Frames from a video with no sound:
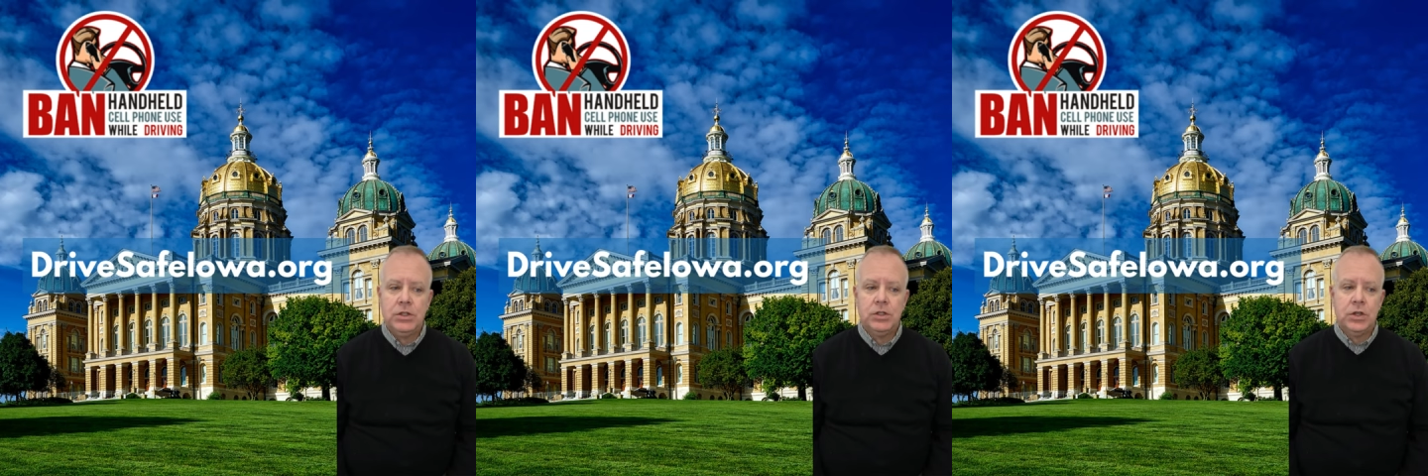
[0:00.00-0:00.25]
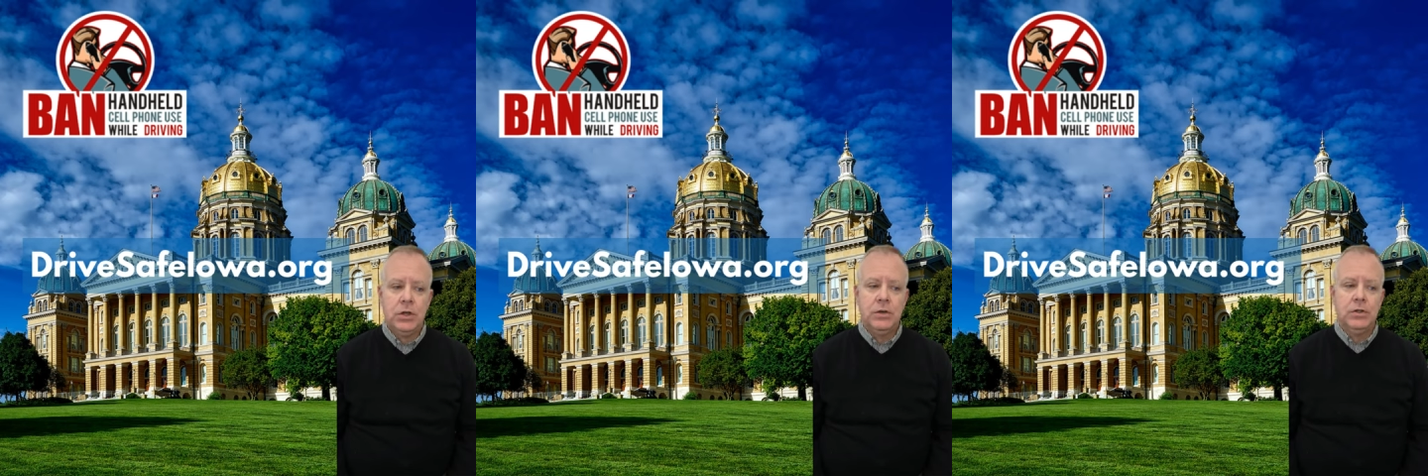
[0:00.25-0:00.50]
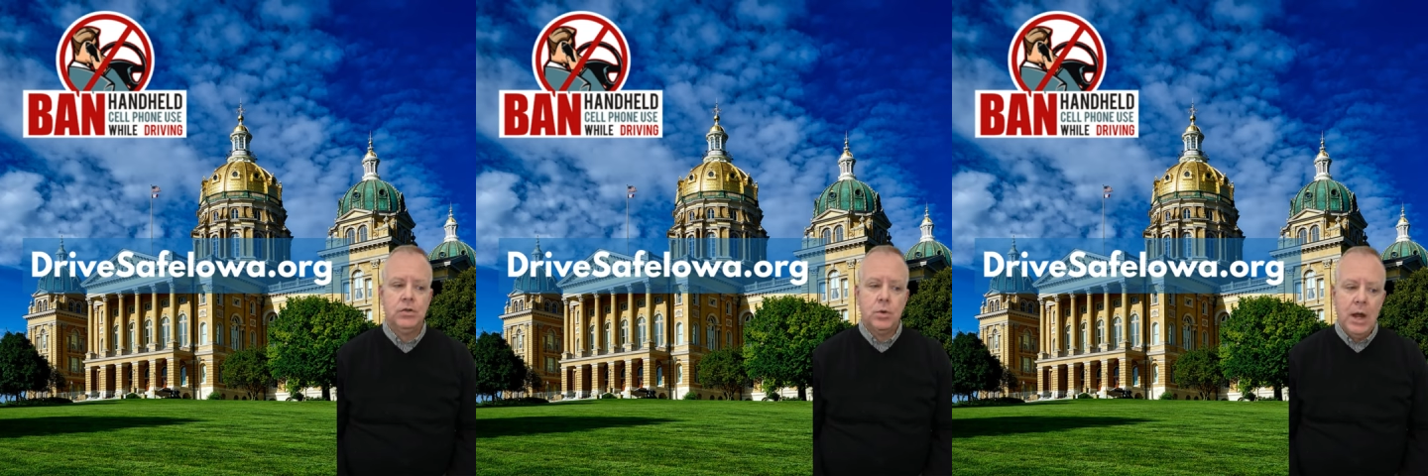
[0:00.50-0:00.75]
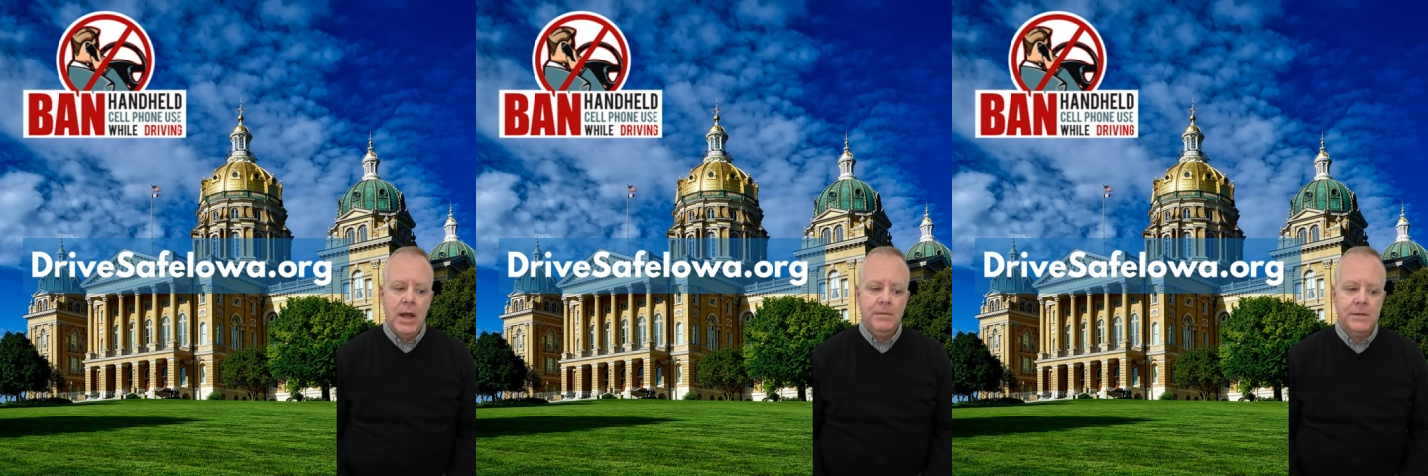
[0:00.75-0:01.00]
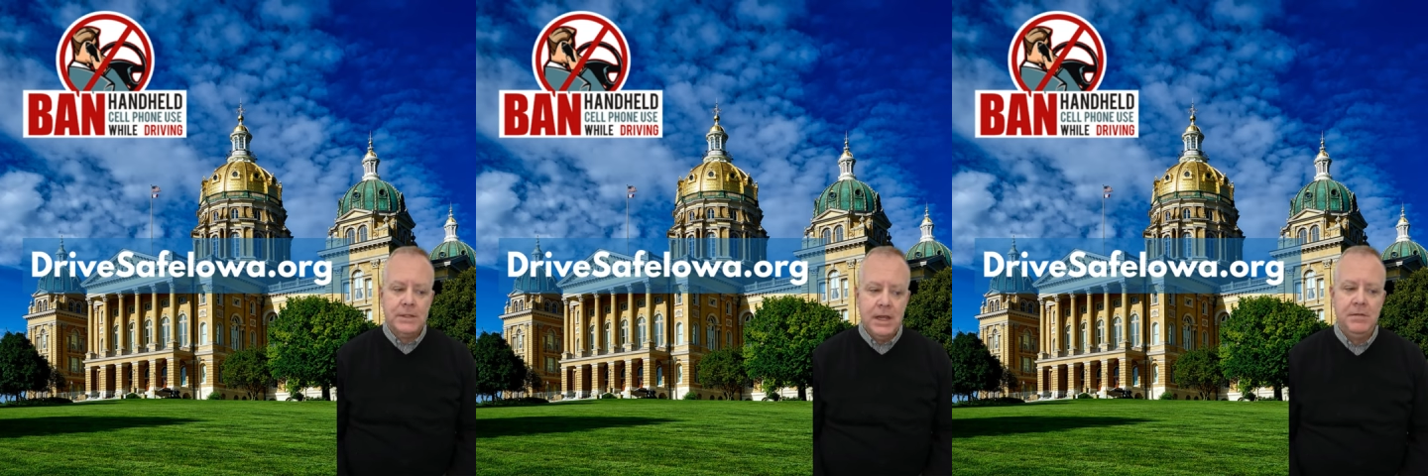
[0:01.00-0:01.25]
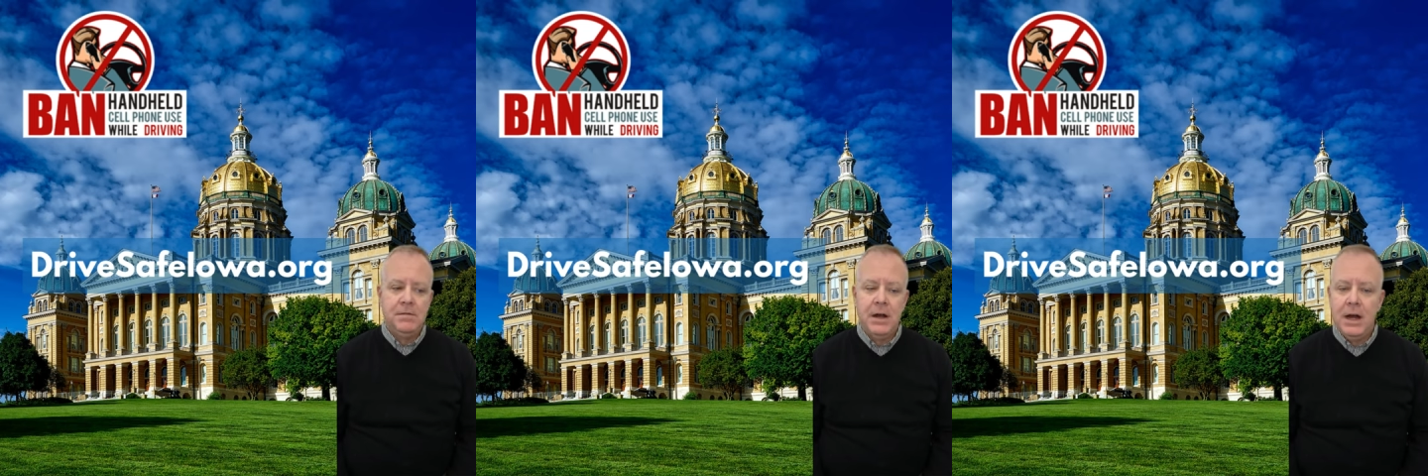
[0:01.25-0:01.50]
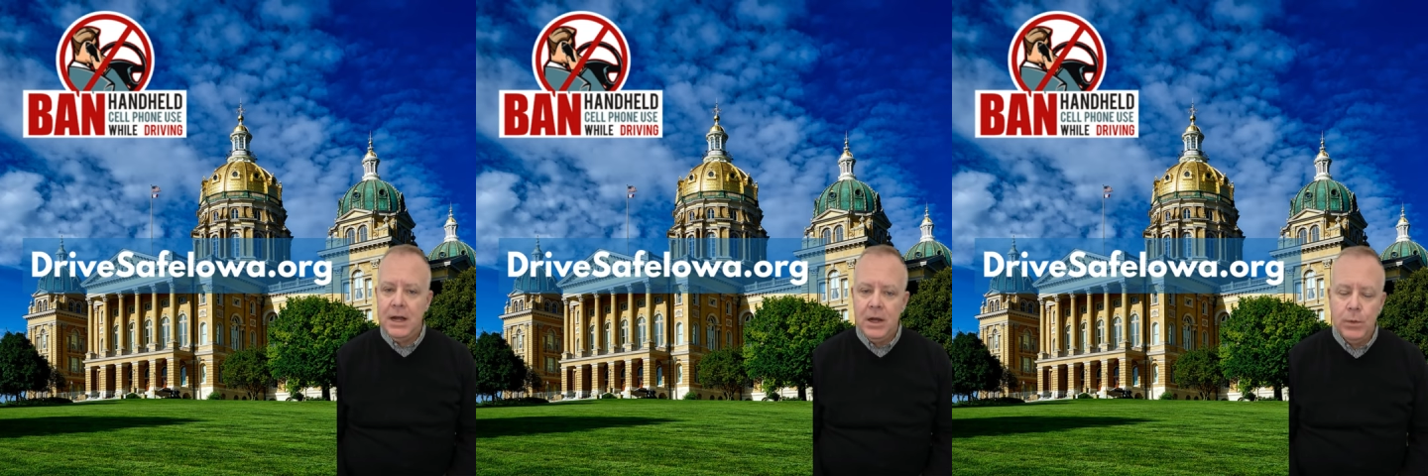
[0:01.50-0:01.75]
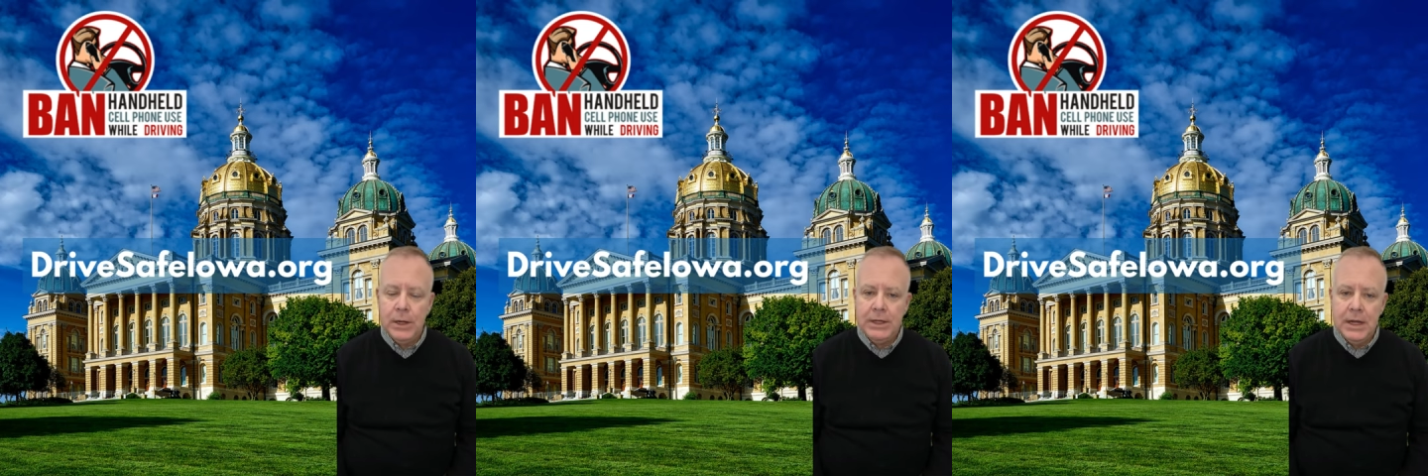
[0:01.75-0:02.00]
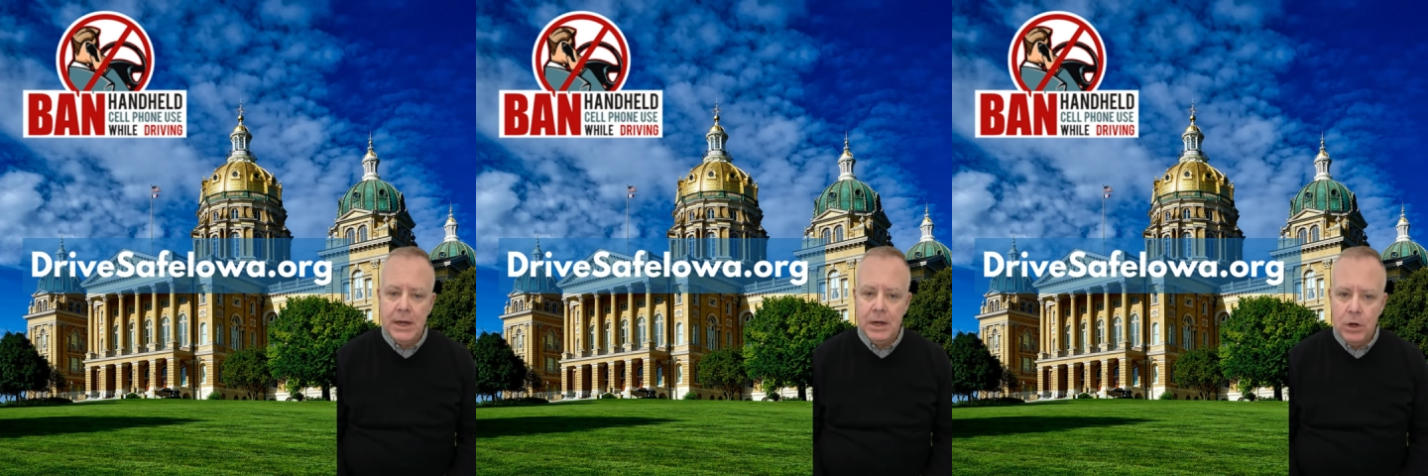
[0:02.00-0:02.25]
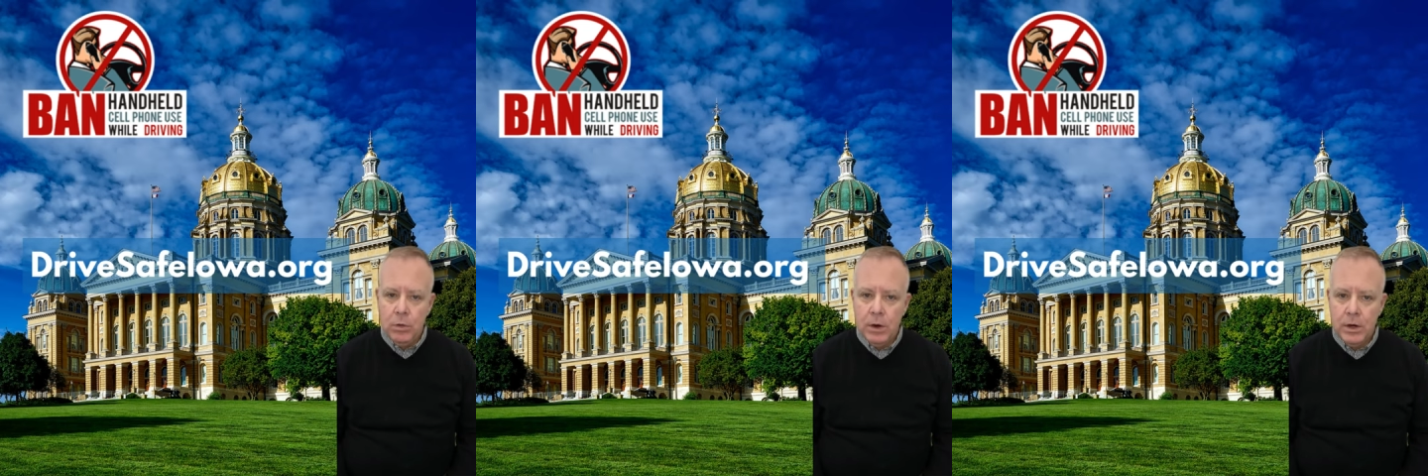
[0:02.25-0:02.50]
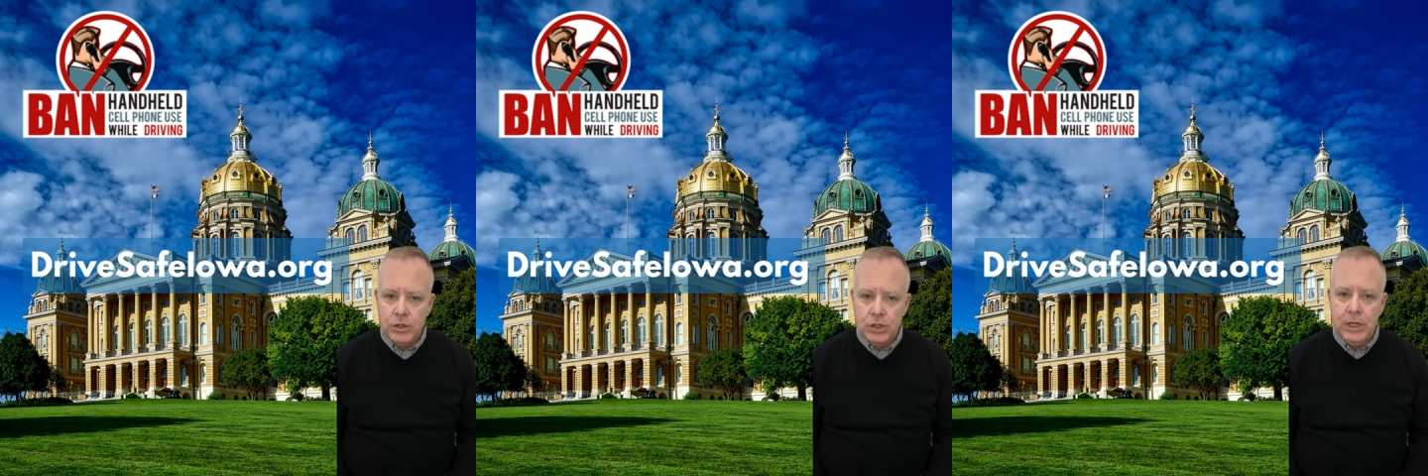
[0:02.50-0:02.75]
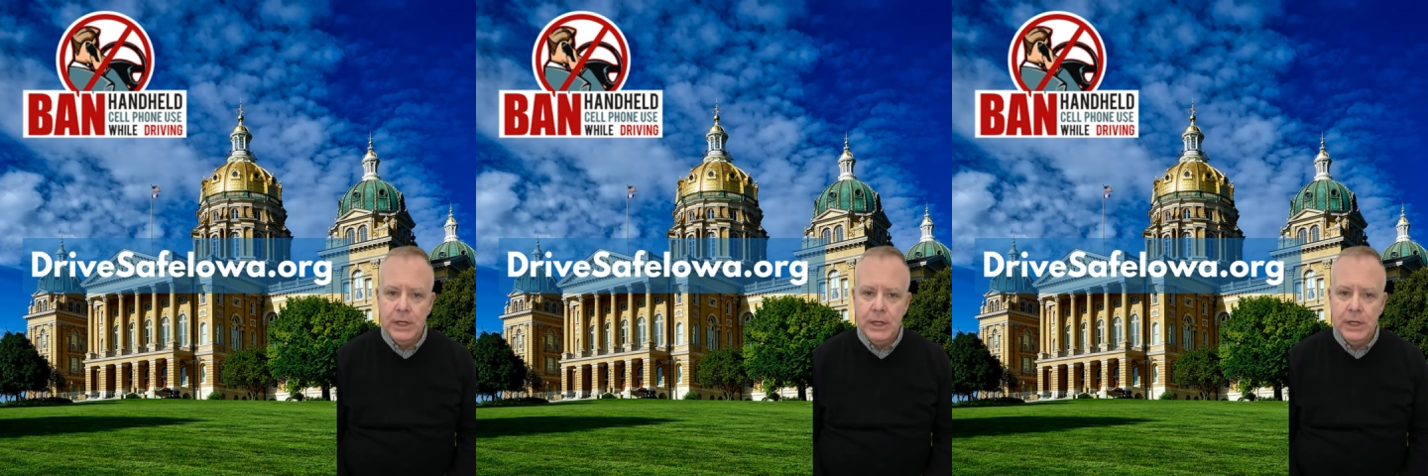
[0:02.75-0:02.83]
Just go to drivesafeiowa.org,